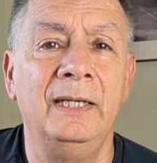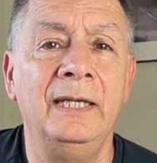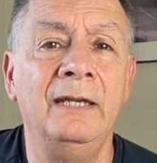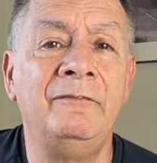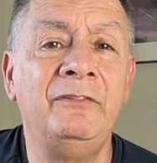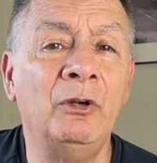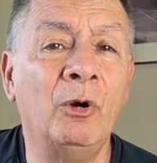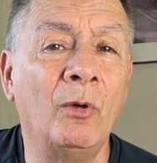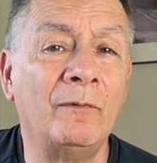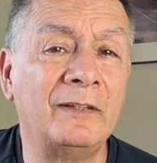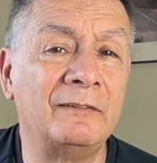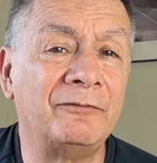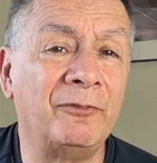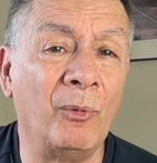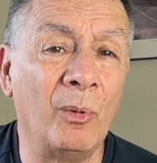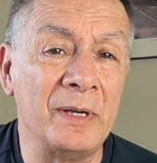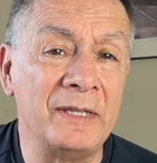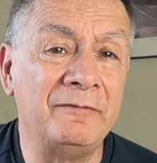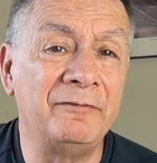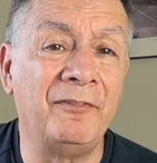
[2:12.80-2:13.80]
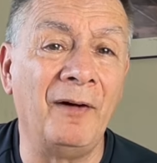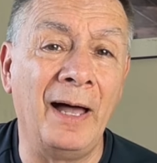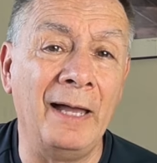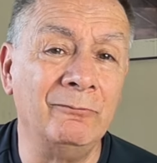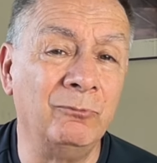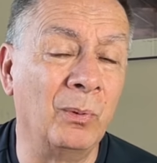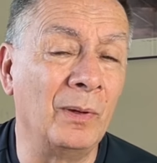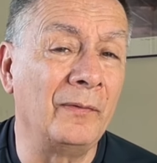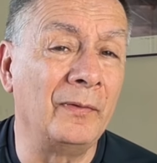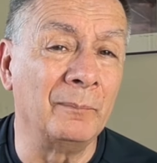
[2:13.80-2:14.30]
If you're over
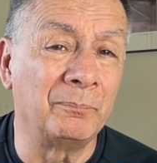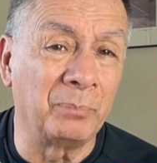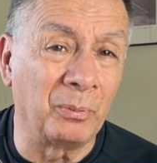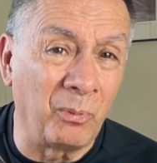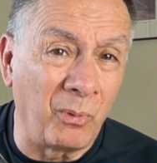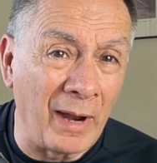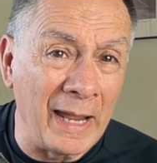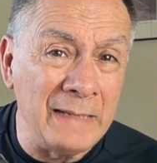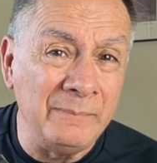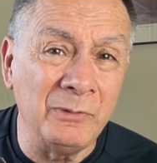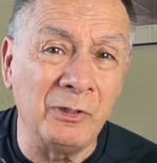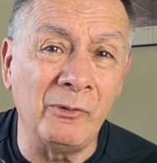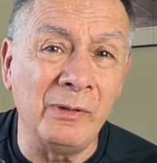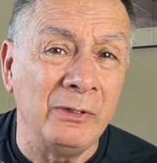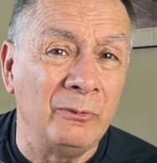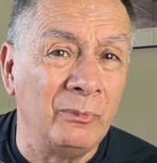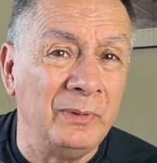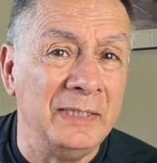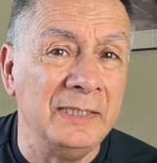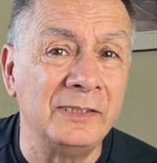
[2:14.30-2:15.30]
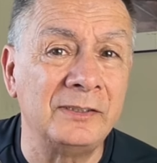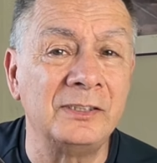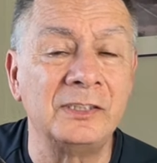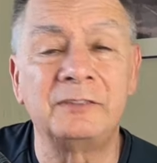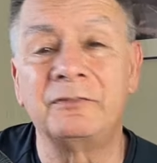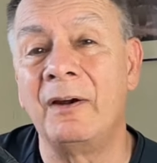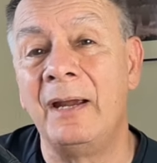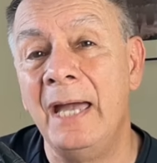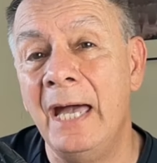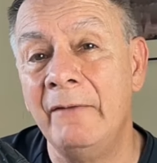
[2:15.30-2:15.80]
forty-five, one of the primary reasons
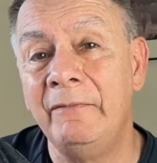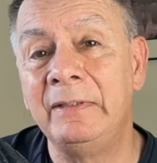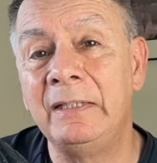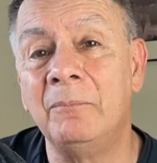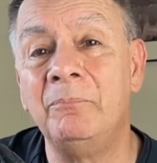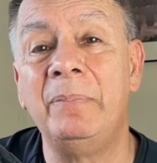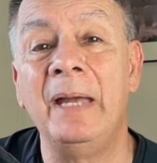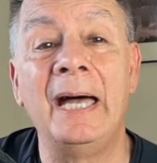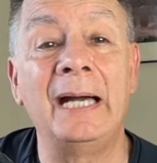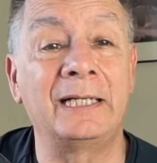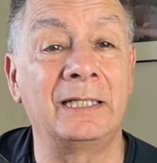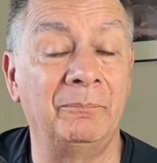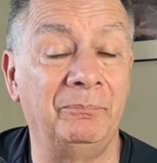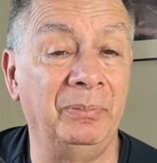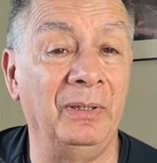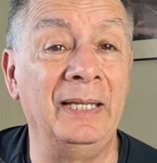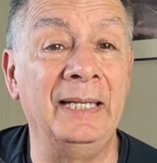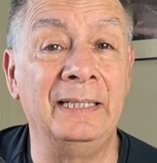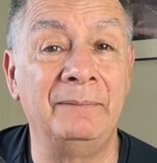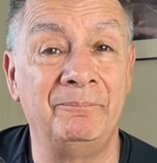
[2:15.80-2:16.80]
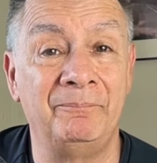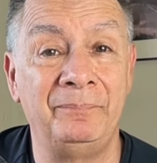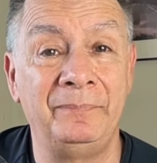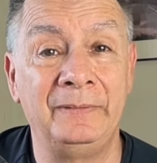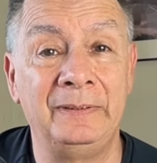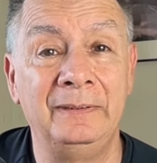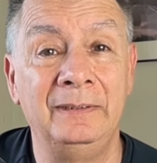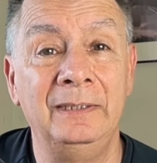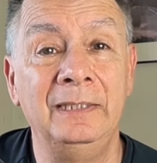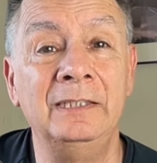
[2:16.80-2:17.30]
for having a backup plan
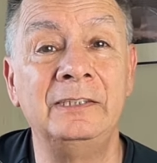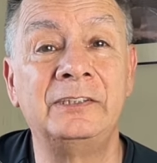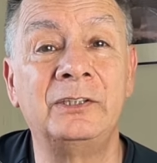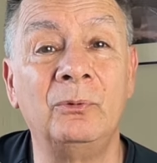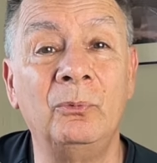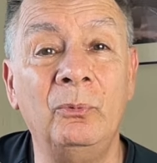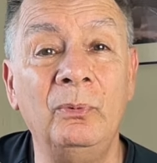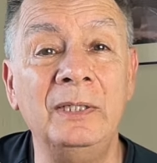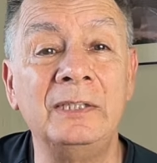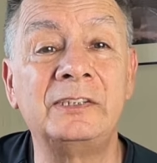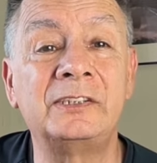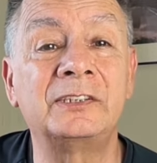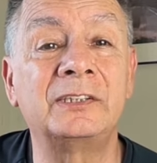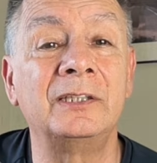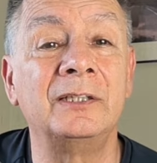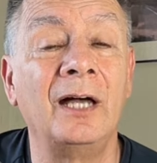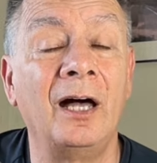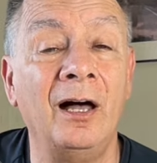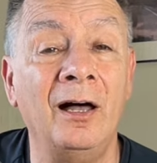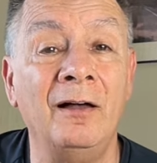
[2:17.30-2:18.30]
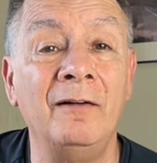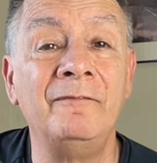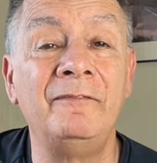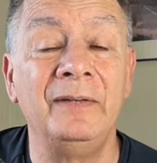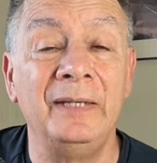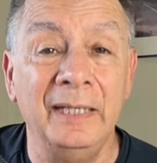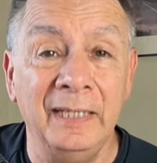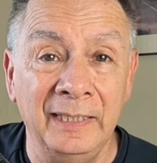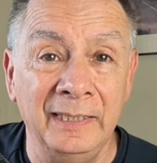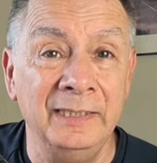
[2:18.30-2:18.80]
is the risk of
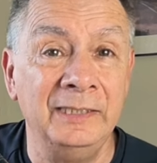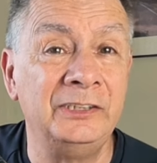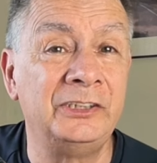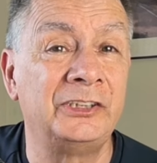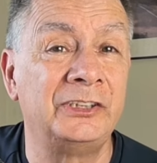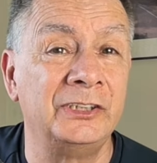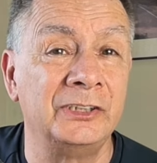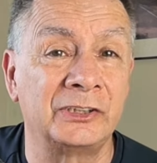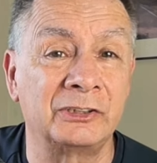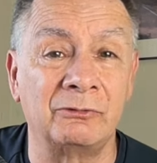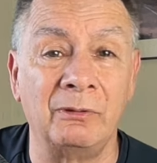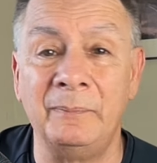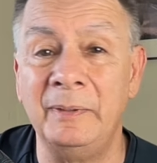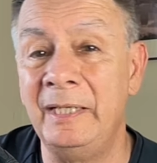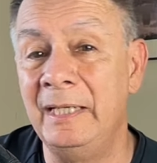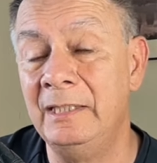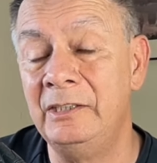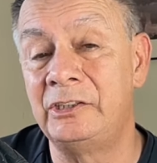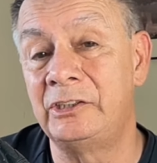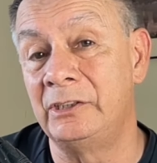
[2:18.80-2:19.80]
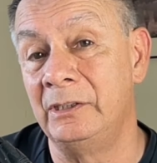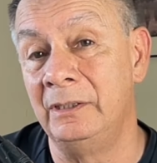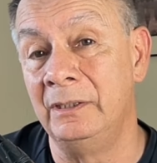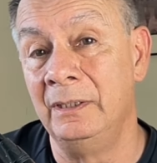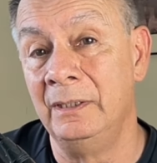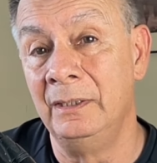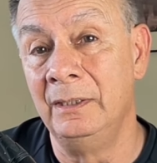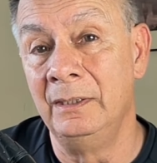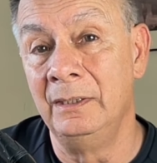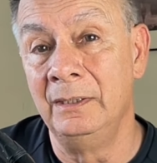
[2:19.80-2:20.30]
age discrimination.
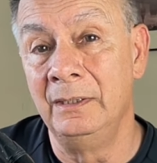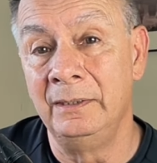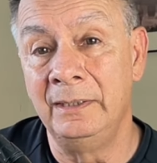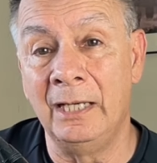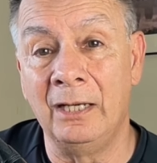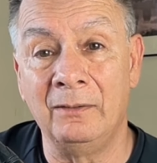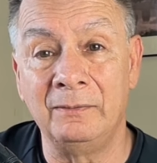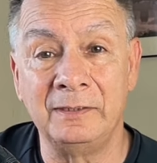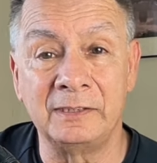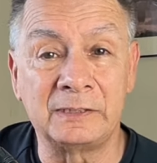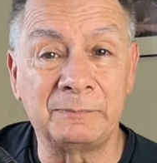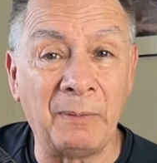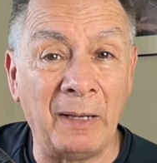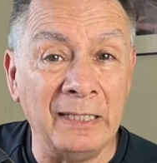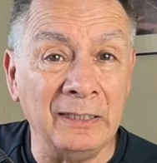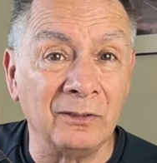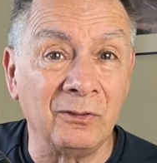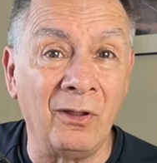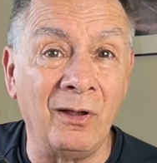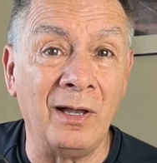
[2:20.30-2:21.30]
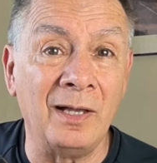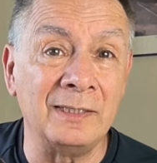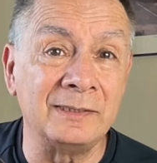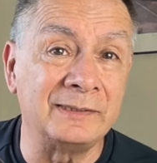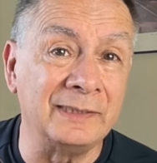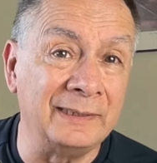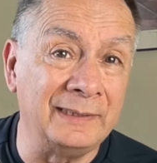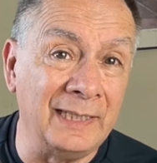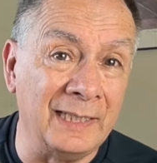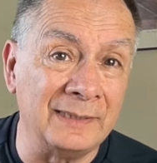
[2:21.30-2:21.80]
Now, despite
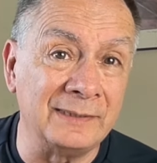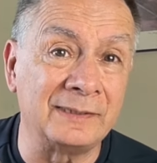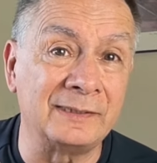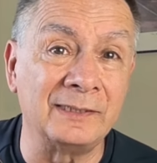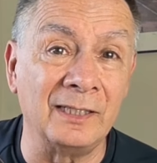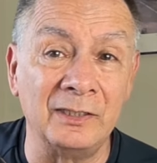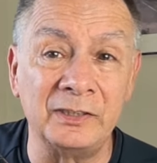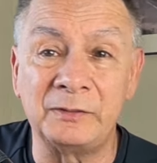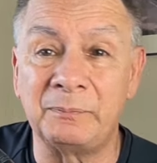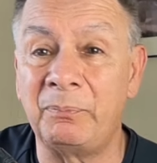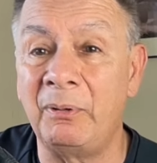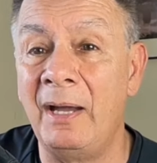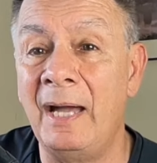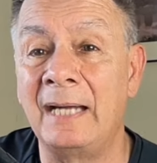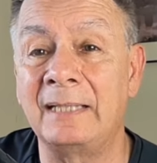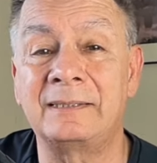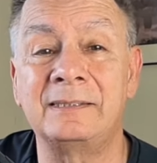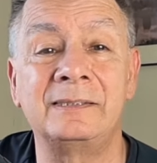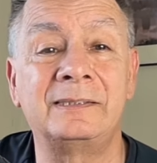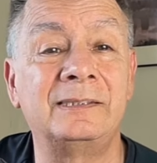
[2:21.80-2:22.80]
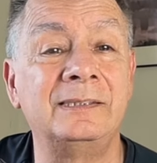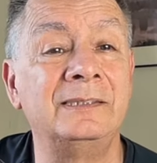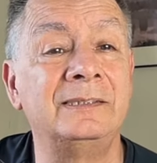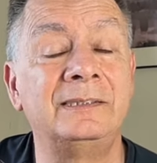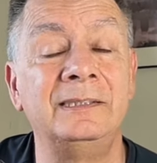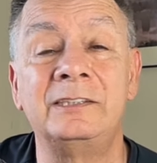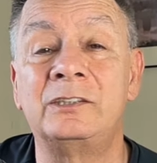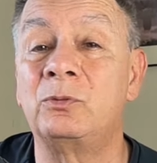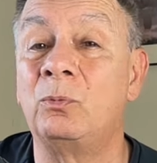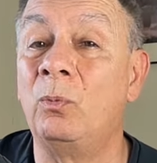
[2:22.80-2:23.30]
laws against such
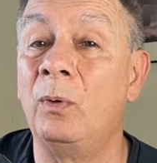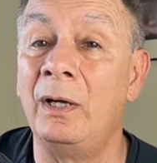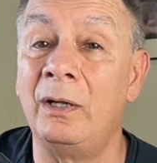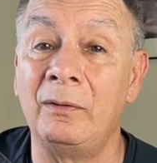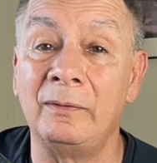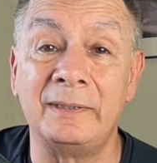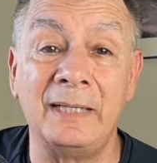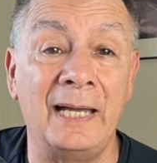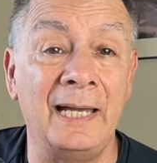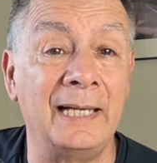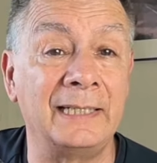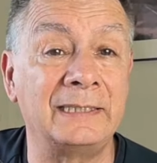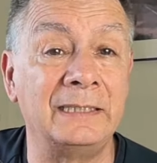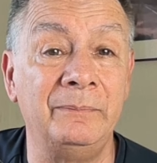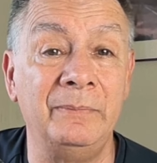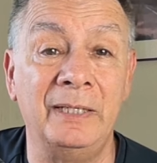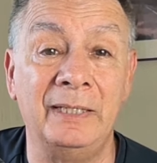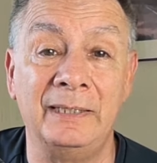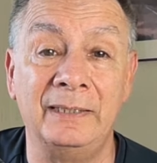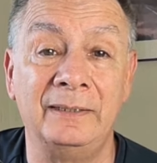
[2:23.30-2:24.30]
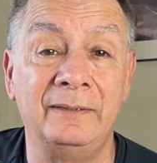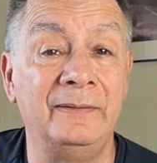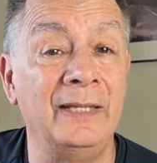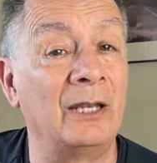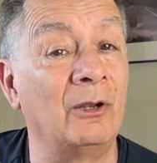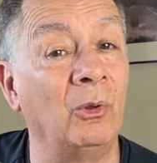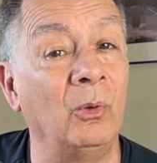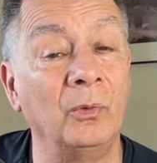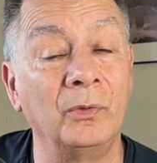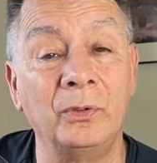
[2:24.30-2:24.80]
practices, it's well documented
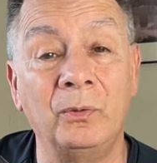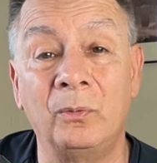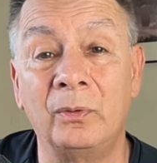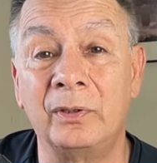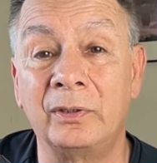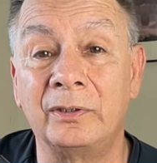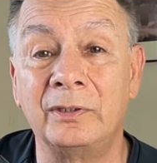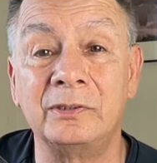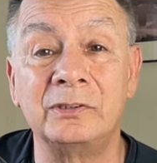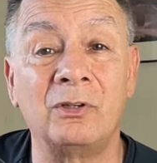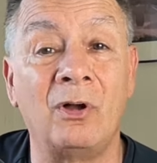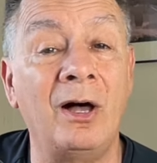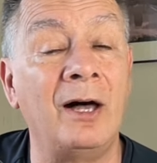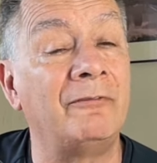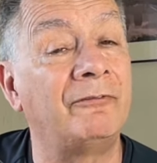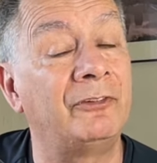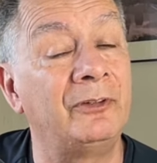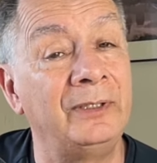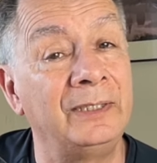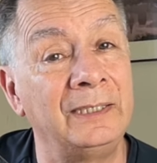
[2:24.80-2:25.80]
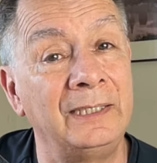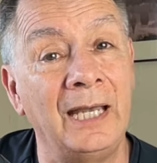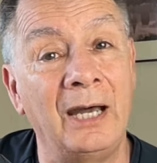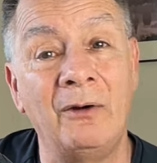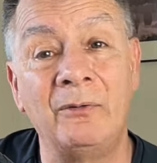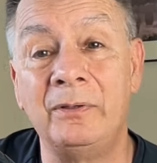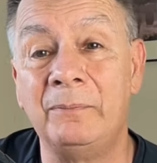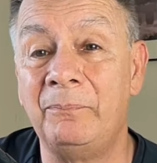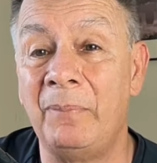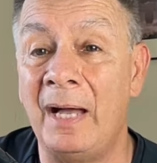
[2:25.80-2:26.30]
that older workers often
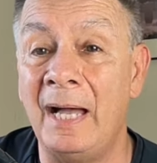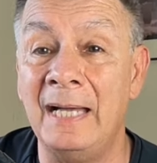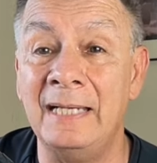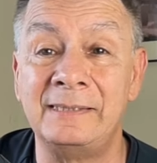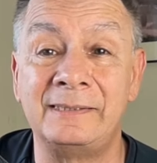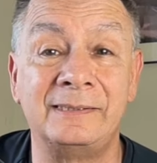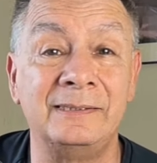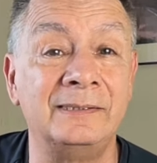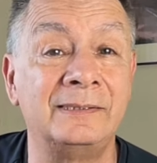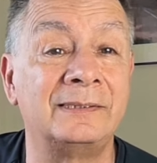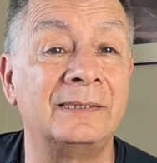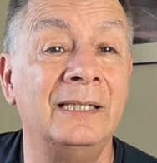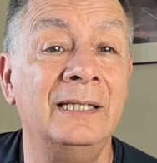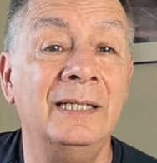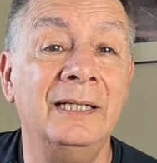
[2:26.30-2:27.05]
encounter biases